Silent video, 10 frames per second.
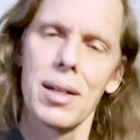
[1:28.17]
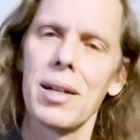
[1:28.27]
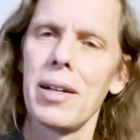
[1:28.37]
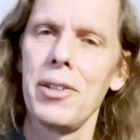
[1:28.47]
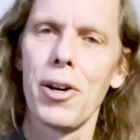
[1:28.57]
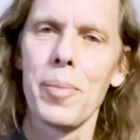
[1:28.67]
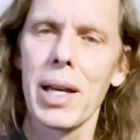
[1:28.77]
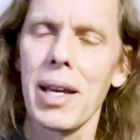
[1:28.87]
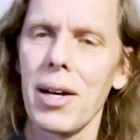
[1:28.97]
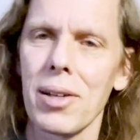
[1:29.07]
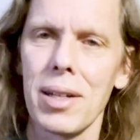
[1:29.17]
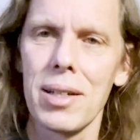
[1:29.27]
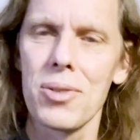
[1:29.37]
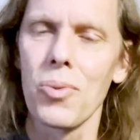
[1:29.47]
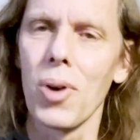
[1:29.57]
Jorma
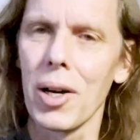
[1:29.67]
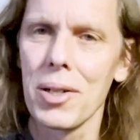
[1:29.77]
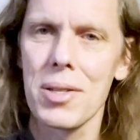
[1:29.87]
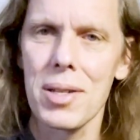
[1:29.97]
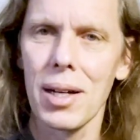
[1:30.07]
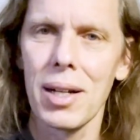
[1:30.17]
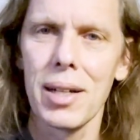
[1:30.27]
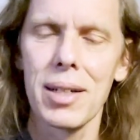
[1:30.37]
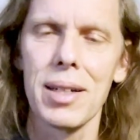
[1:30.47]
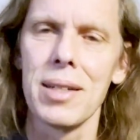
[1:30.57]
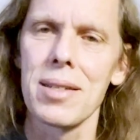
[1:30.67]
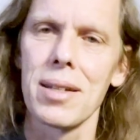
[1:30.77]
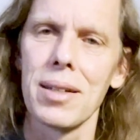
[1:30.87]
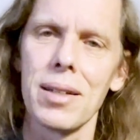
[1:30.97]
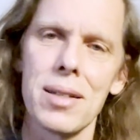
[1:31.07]
Kaukonen's Water Song is
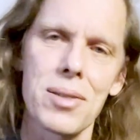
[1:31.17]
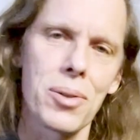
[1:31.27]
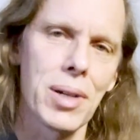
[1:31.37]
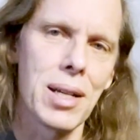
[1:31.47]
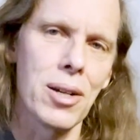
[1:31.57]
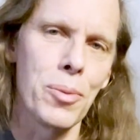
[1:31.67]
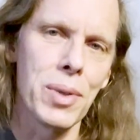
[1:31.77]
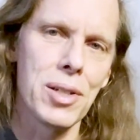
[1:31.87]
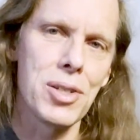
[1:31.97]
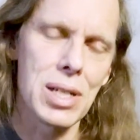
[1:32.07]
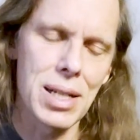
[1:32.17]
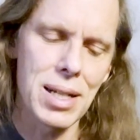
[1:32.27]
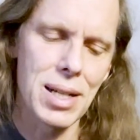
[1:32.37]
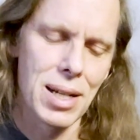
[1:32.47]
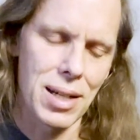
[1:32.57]
a great Open
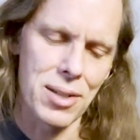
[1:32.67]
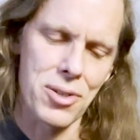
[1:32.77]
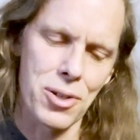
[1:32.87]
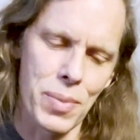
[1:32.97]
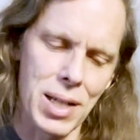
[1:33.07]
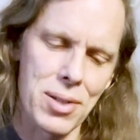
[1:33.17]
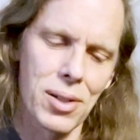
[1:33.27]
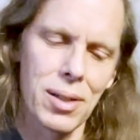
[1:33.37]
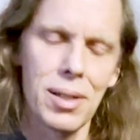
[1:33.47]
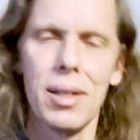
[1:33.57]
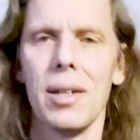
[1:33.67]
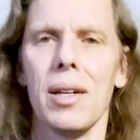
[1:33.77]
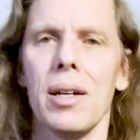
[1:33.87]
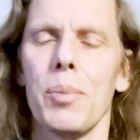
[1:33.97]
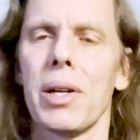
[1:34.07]
G instrumental.
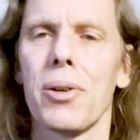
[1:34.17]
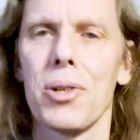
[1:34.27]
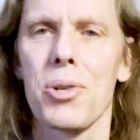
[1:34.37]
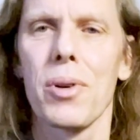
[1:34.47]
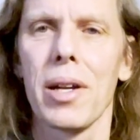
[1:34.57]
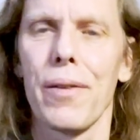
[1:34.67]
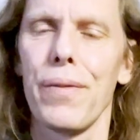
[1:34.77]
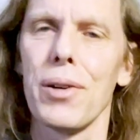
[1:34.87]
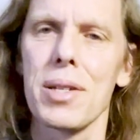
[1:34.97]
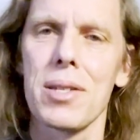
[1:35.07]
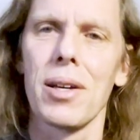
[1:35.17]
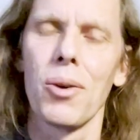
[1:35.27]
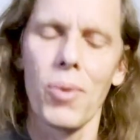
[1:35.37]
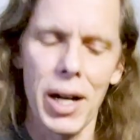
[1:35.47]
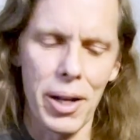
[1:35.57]
But of course, we're going to focus
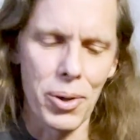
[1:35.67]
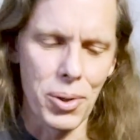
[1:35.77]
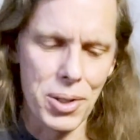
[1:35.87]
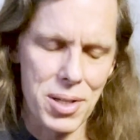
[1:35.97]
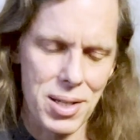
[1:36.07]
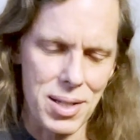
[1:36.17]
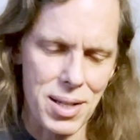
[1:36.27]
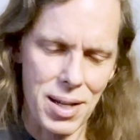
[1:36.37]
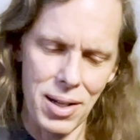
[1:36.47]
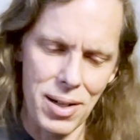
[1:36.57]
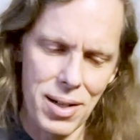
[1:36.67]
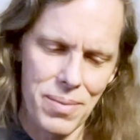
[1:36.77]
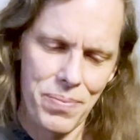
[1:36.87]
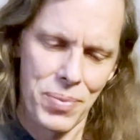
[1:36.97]
on Wild Horses here.